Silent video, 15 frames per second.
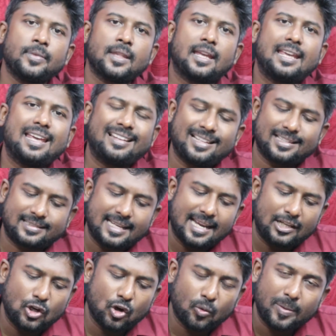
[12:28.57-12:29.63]
Here the
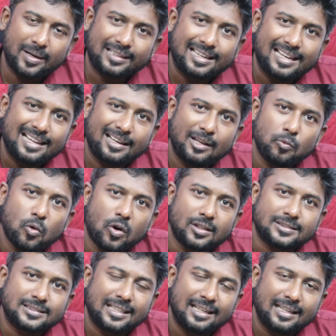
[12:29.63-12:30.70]
state government clearly
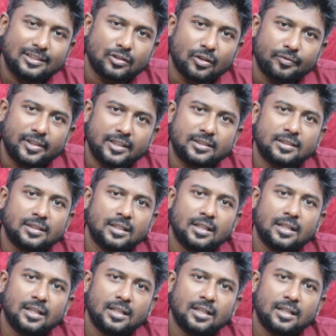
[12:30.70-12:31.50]
wants the release of these